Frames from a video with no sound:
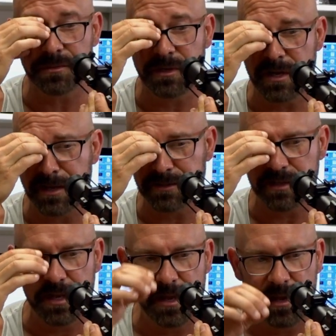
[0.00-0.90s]
really nice
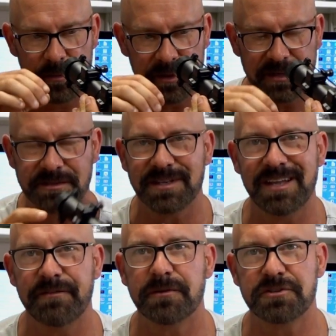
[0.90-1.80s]
because
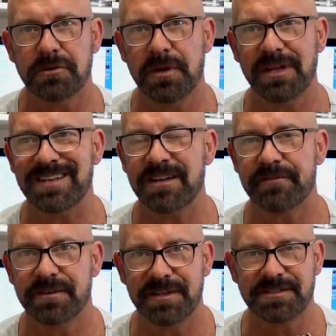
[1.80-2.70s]
if you're shooting at
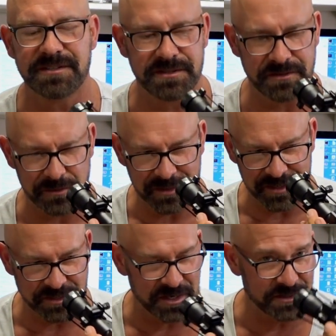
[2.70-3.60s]
different distances, you can
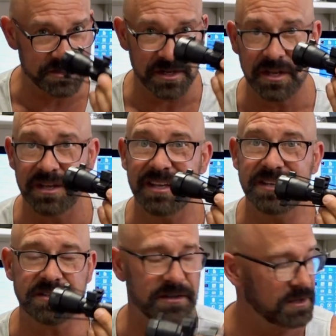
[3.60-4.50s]
adjust
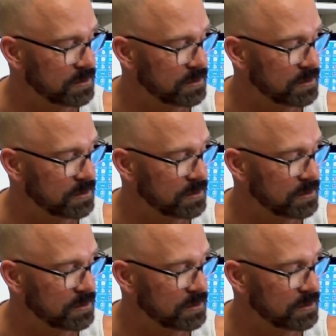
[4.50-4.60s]
easily